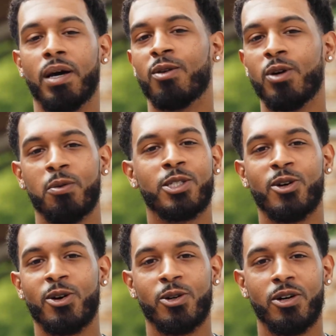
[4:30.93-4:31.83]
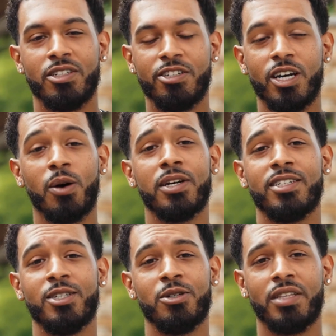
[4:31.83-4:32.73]
what was going on, she always
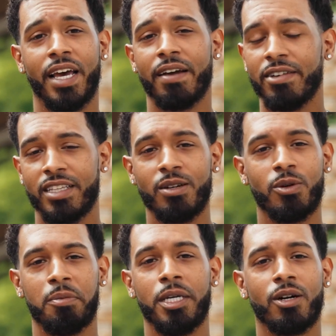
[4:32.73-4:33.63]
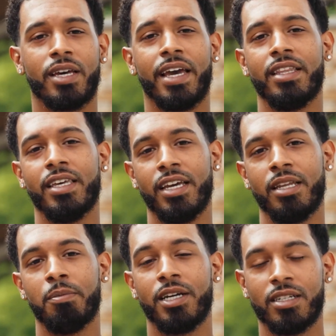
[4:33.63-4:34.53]
knew that everything would be okay in the
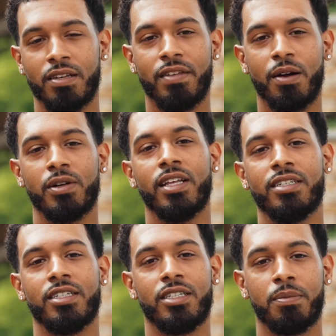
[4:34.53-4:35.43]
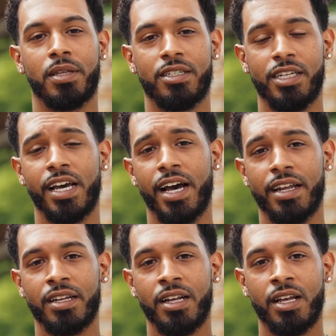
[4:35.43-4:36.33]
end because of that relationship that she had.
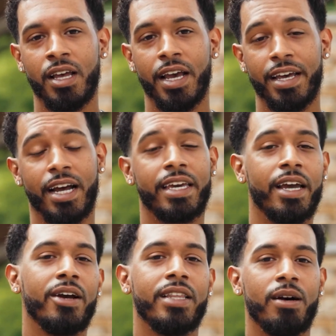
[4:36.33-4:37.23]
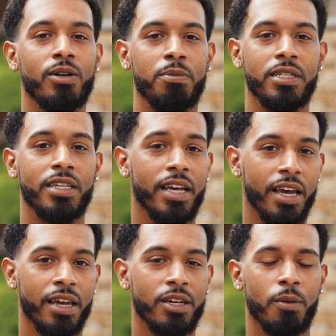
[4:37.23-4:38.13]
And I carry that with me
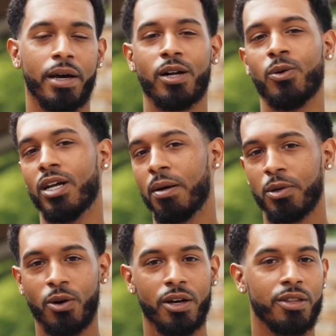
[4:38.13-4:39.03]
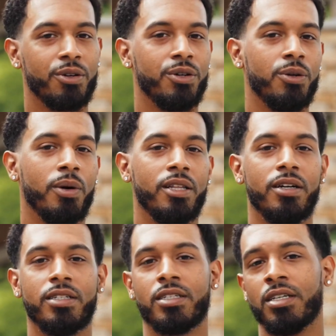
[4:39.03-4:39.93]
today. No matter what I'm going through, whether it's